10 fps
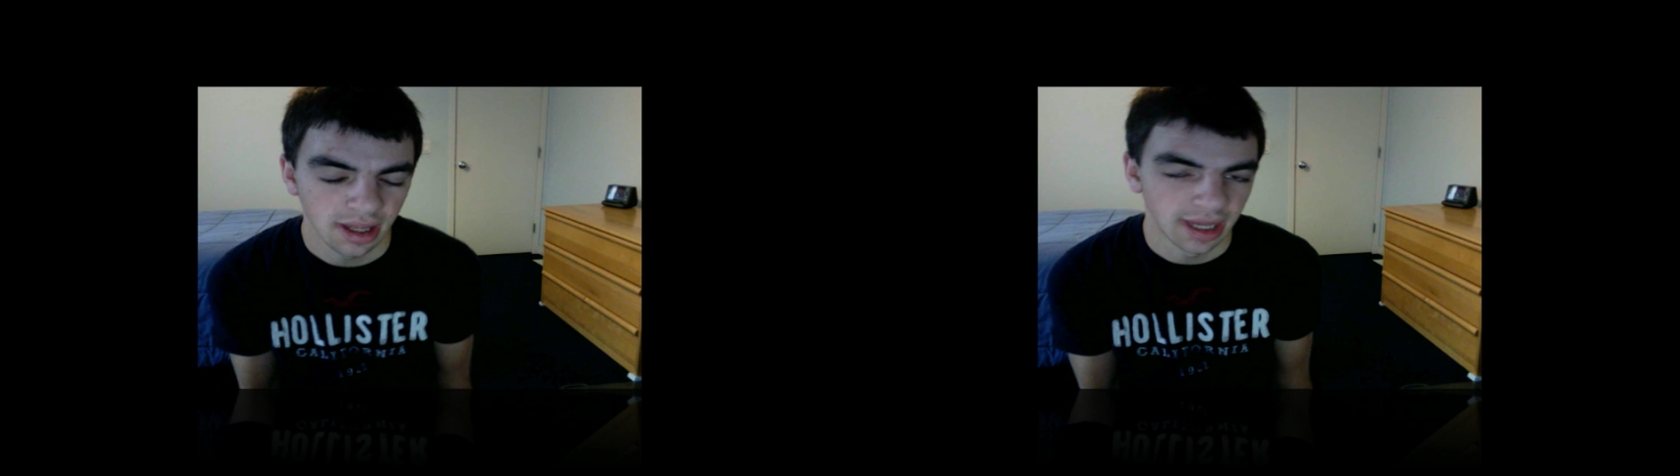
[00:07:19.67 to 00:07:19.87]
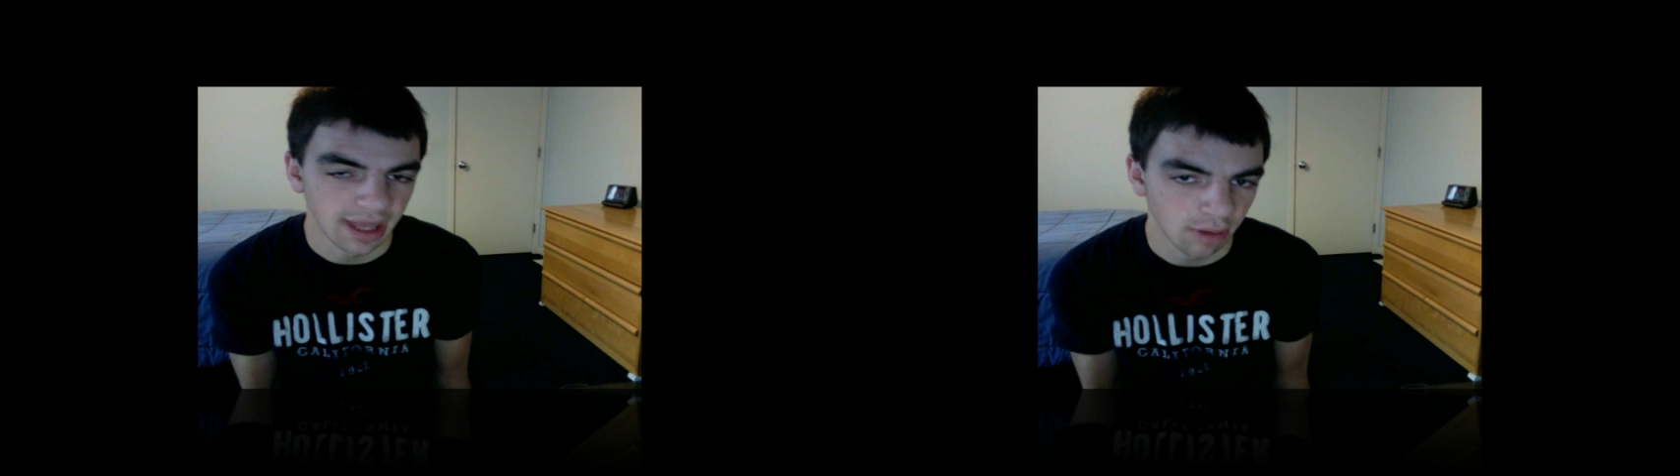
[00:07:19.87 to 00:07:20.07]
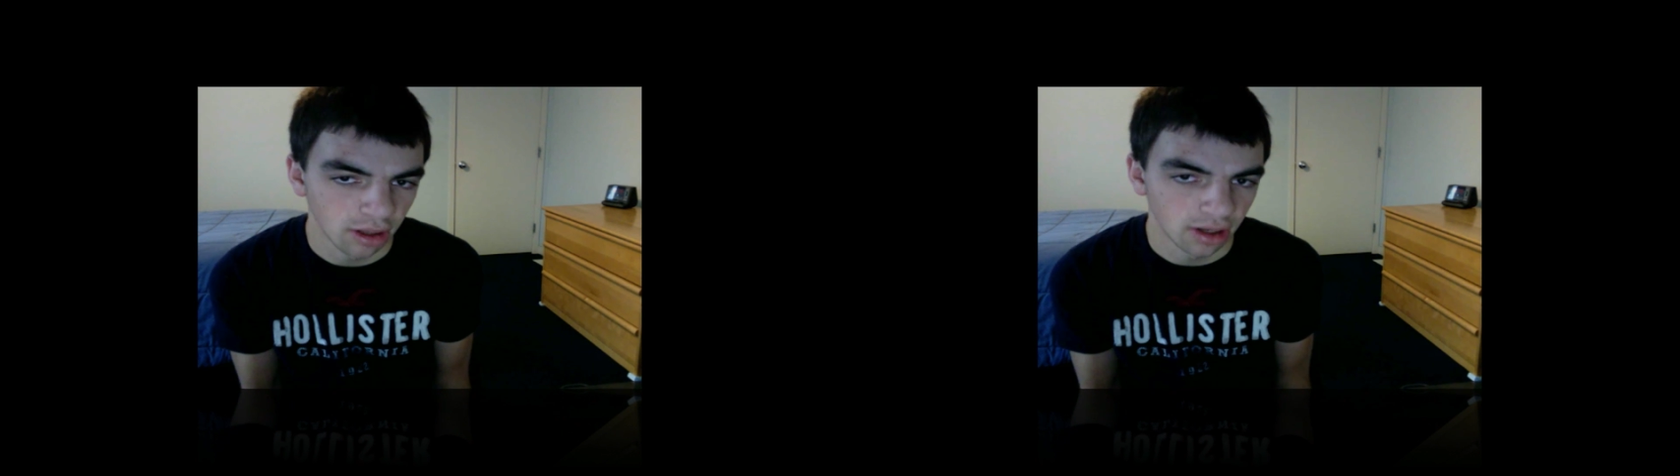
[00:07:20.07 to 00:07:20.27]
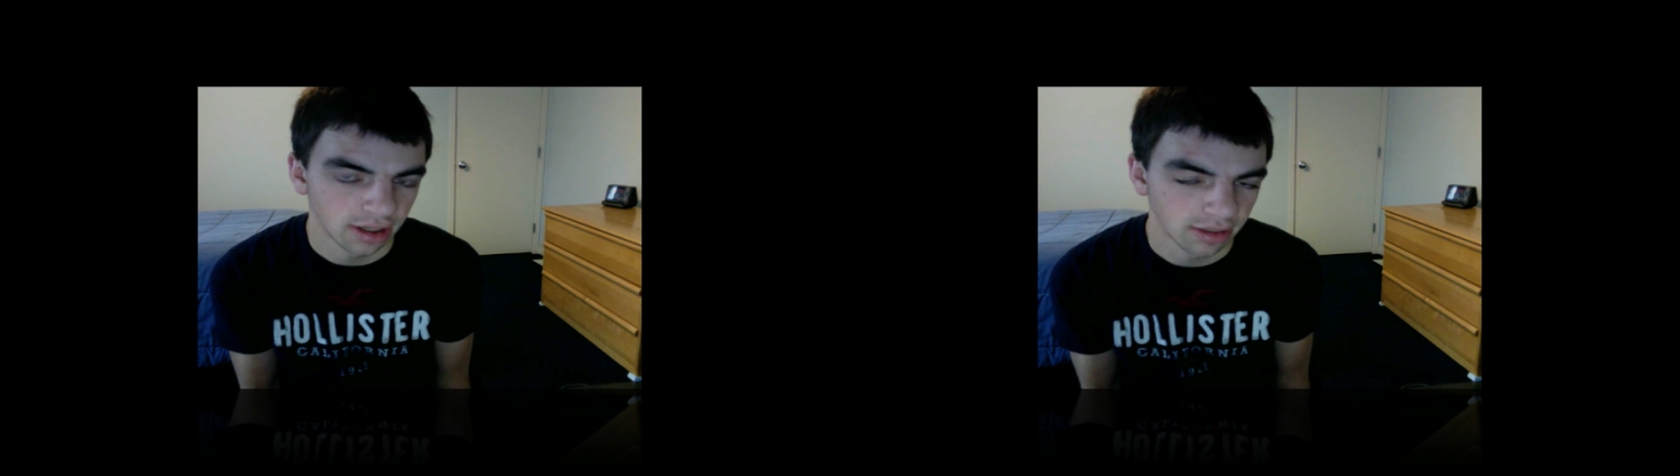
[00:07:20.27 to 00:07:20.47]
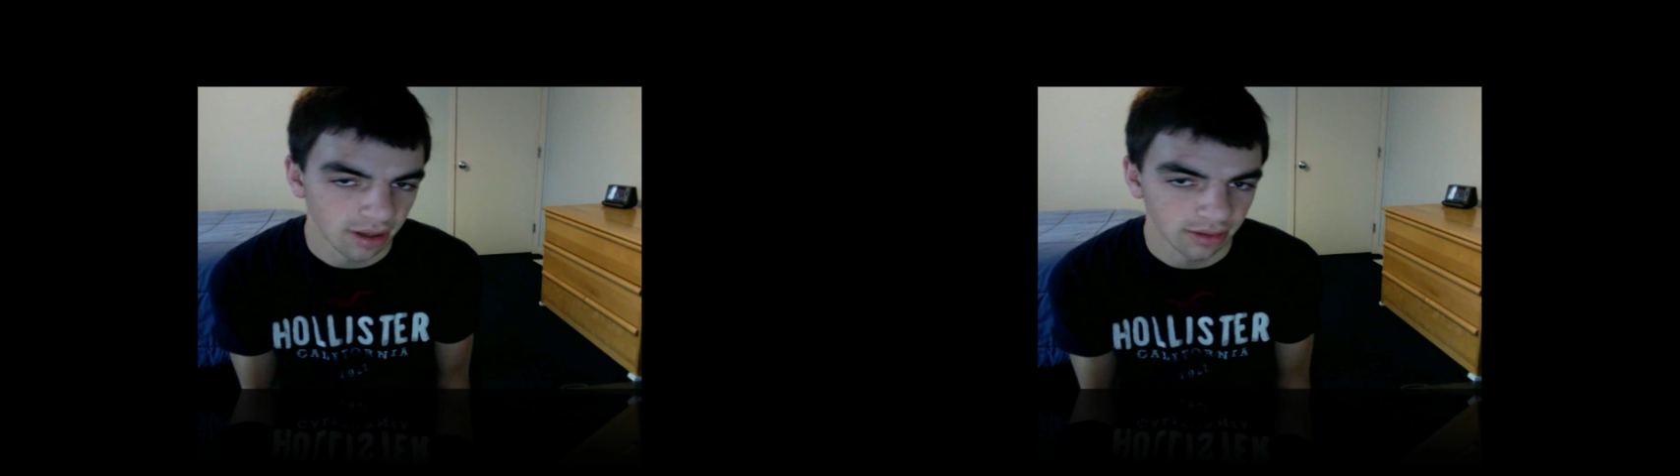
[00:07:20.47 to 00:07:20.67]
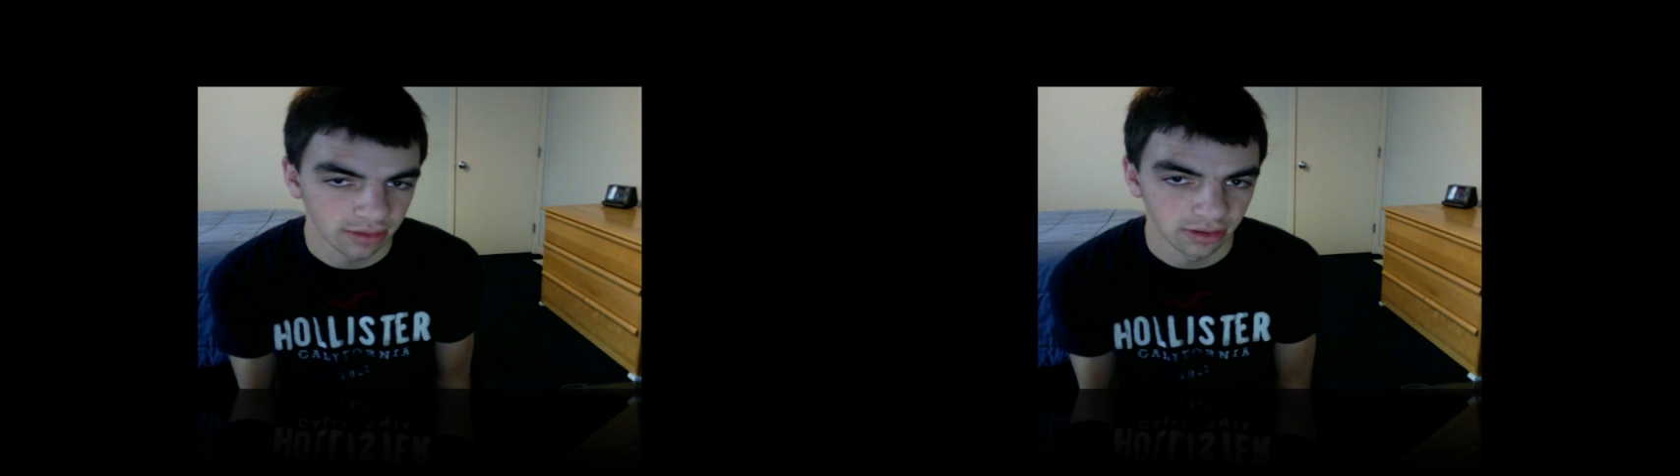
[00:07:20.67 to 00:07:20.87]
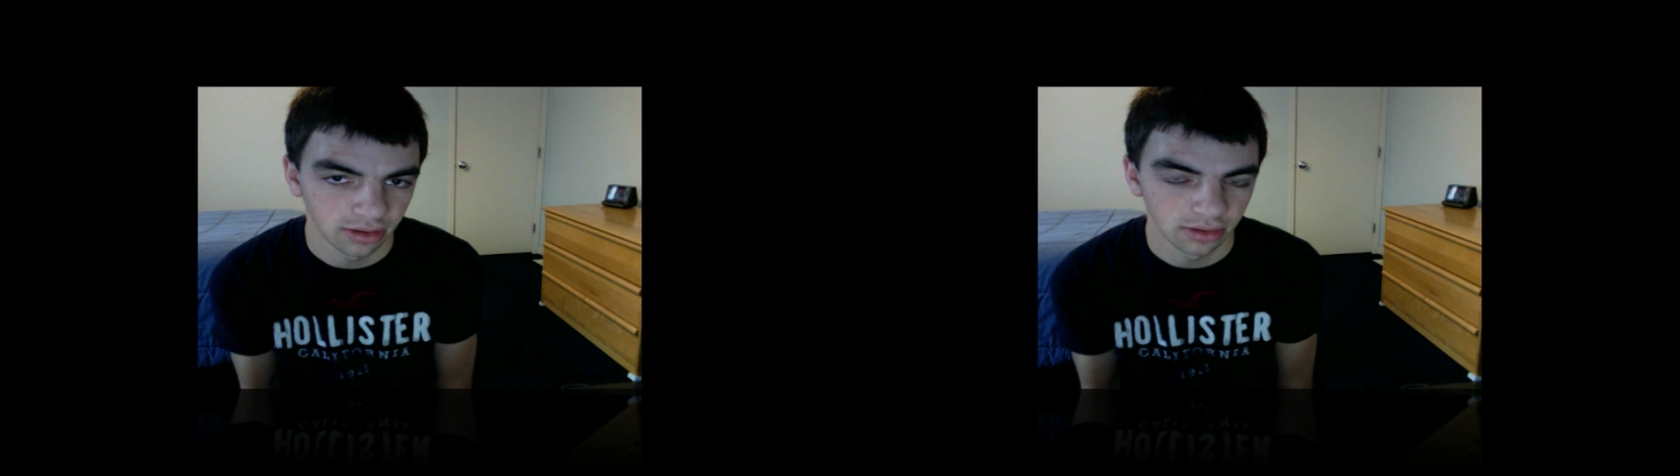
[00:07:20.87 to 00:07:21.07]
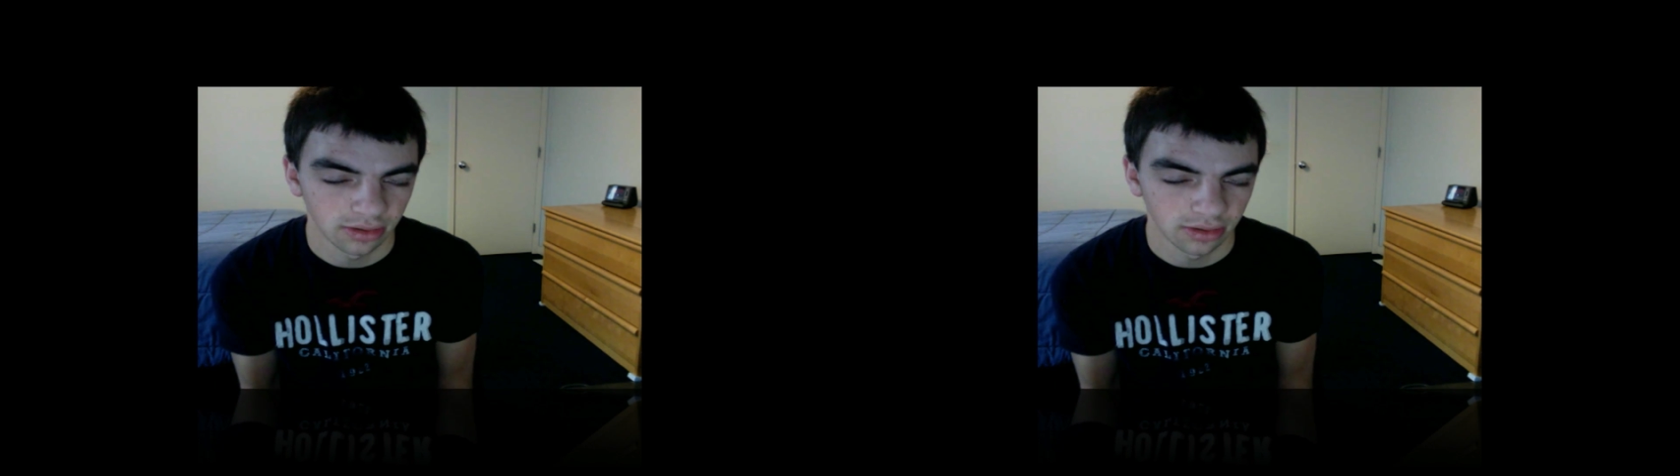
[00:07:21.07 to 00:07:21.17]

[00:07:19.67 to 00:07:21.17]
That might not come out till